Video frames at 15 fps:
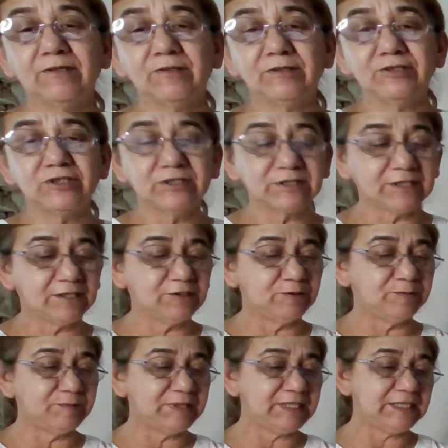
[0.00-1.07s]
She's got her
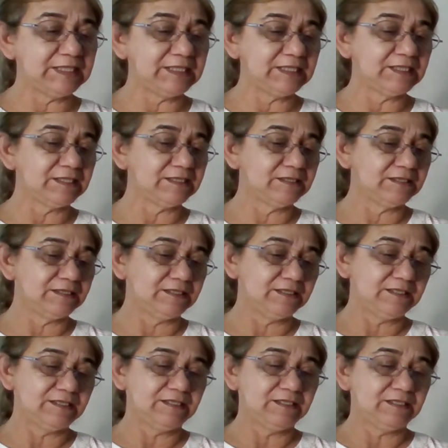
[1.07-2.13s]
pink
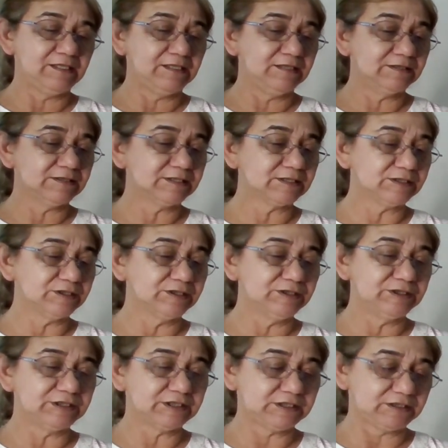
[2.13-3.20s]

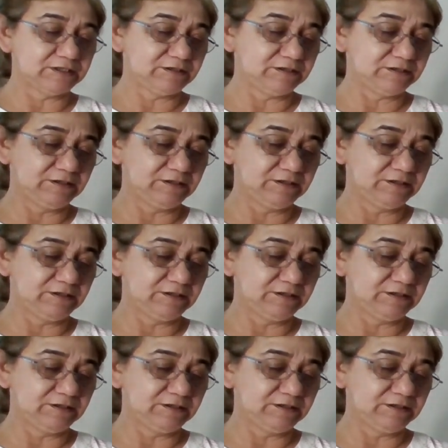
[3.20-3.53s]
skirt.